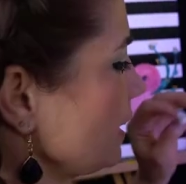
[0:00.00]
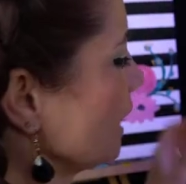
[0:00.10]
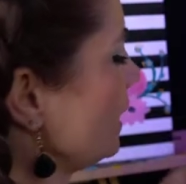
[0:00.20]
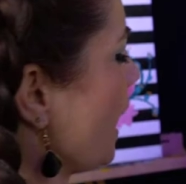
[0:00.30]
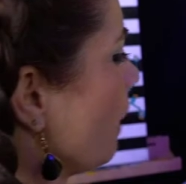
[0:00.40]

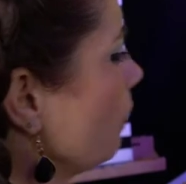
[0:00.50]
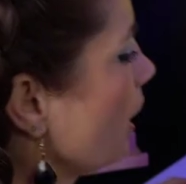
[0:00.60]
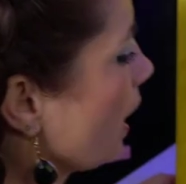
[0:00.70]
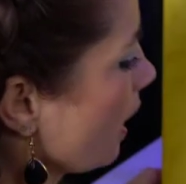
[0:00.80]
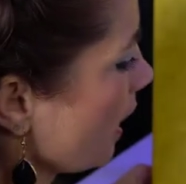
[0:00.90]
Now,
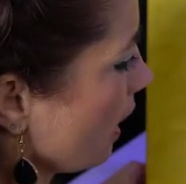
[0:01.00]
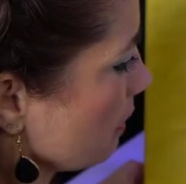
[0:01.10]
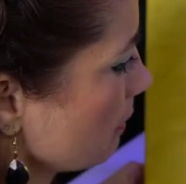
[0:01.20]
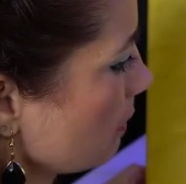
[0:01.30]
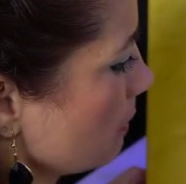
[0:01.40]

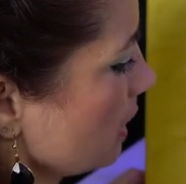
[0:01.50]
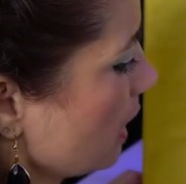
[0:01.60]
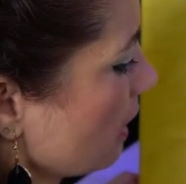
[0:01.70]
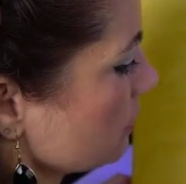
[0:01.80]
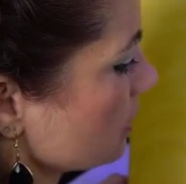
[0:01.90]
um, I'm gonna
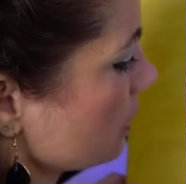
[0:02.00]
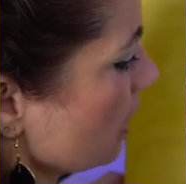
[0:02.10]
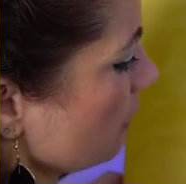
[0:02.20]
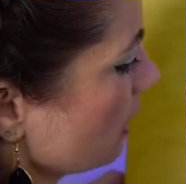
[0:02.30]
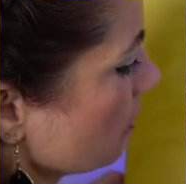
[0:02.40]
have to,
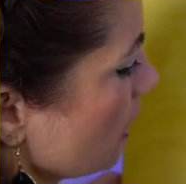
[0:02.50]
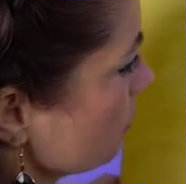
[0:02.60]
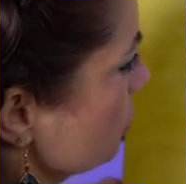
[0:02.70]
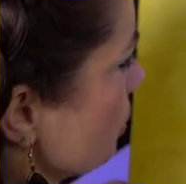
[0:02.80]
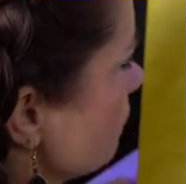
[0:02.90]
I think I'm gonna have
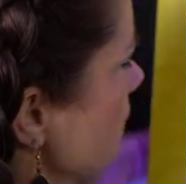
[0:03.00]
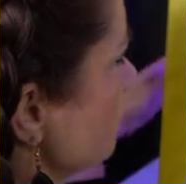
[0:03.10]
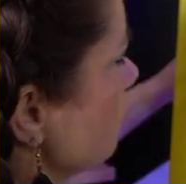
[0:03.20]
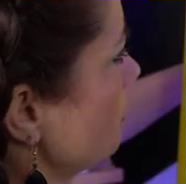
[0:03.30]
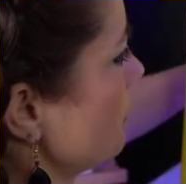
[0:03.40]
to turn
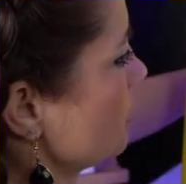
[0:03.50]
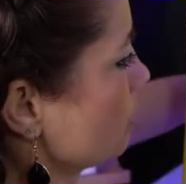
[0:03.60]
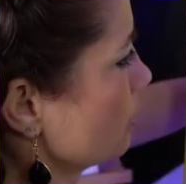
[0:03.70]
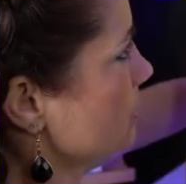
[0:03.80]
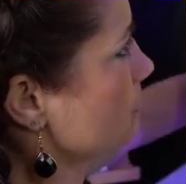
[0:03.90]
this a little bit
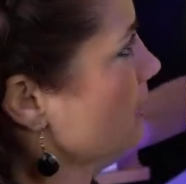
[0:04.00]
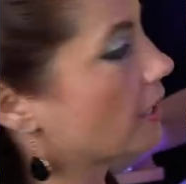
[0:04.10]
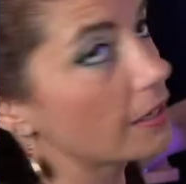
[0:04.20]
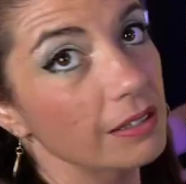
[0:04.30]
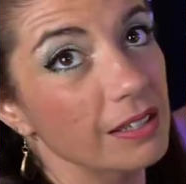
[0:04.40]
towards
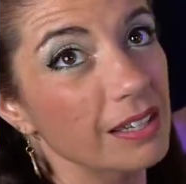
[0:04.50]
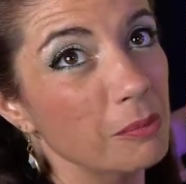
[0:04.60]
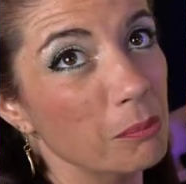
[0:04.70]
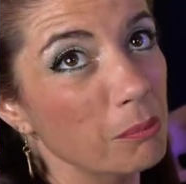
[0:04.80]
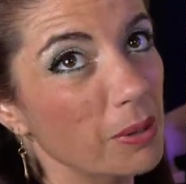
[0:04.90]
me,
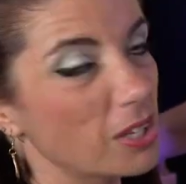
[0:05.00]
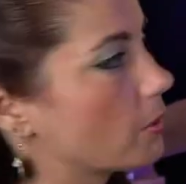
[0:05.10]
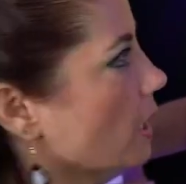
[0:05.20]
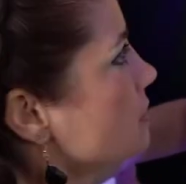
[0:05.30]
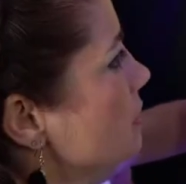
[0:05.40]
but you
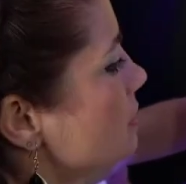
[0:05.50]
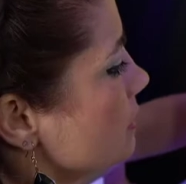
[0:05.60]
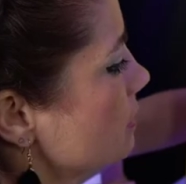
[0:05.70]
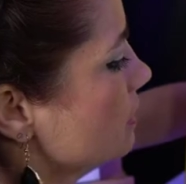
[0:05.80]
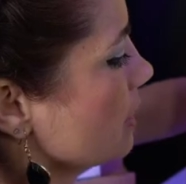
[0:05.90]
guys can
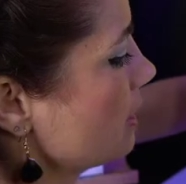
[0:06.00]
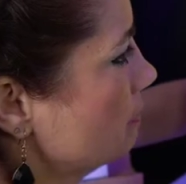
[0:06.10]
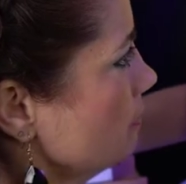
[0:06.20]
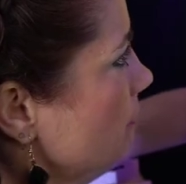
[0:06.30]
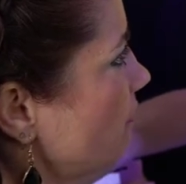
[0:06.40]
still see.
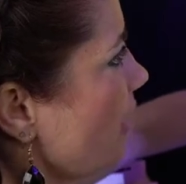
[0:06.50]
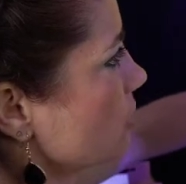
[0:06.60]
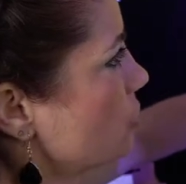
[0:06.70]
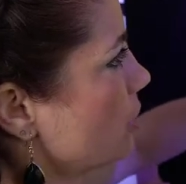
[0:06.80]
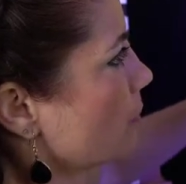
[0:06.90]
In
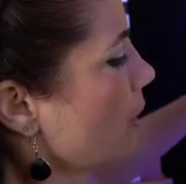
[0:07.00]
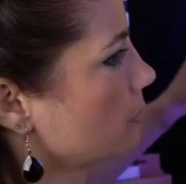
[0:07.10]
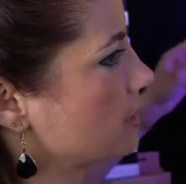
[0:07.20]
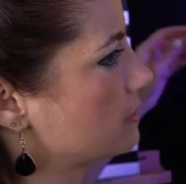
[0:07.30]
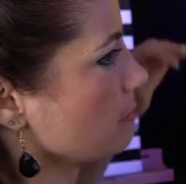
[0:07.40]
fact, you can
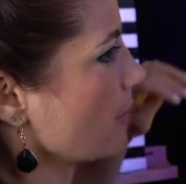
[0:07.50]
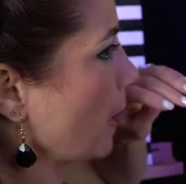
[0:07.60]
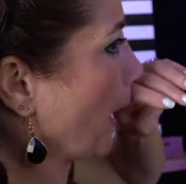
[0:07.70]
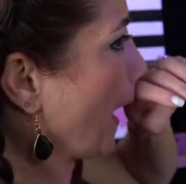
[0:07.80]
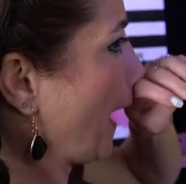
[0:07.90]
probably see better.